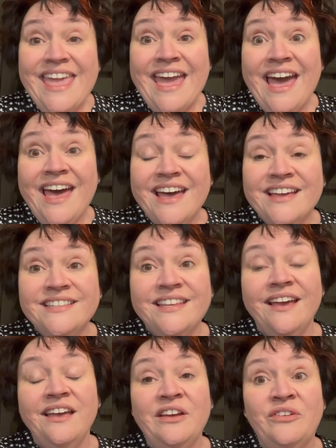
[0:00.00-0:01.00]
guys,
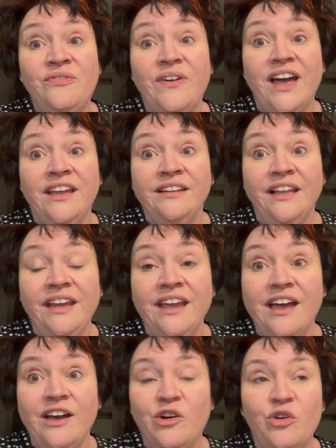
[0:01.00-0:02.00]
finally
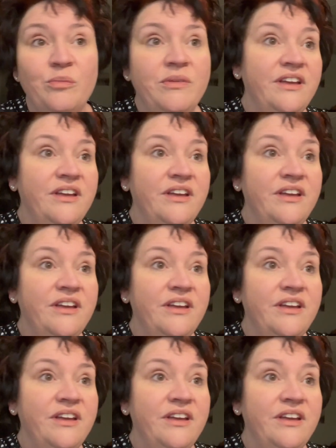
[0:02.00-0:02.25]
home.